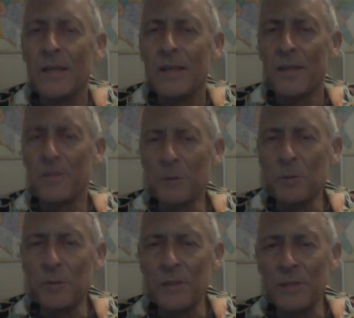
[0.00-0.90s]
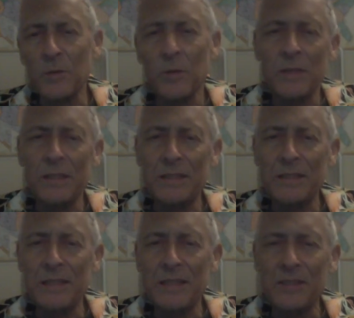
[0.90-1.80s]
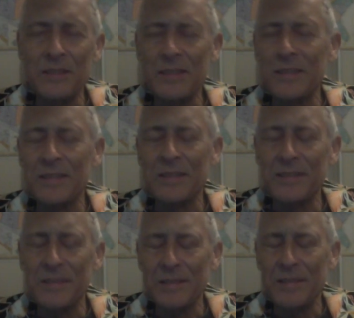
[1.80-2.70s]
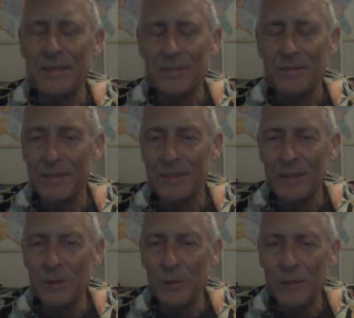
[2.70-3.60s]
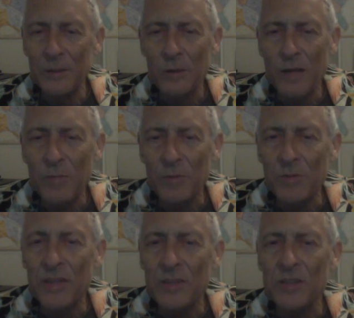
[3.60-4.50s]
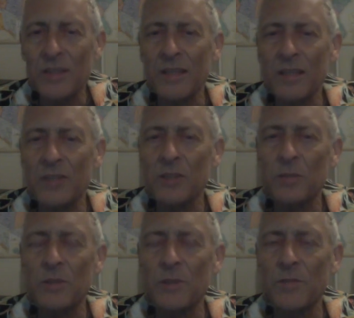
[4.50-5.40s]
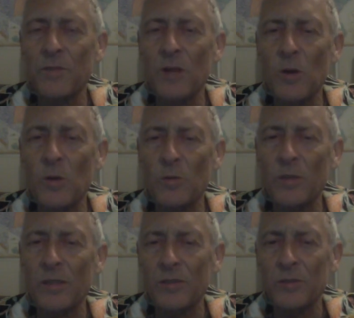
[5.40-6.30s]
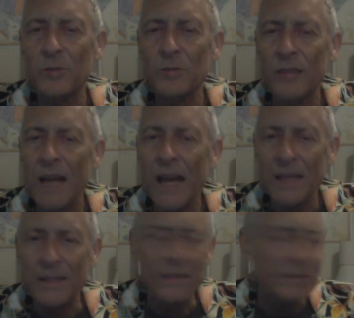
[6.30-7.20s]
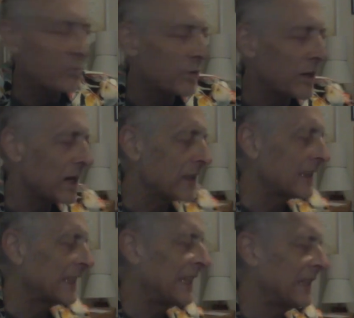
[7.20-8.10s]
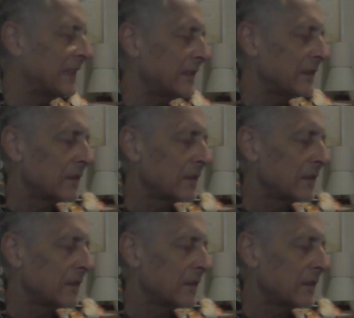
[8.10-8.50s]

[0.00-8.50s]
through this organization, this illegal operation, she was flown to Thailand by Ghislaine,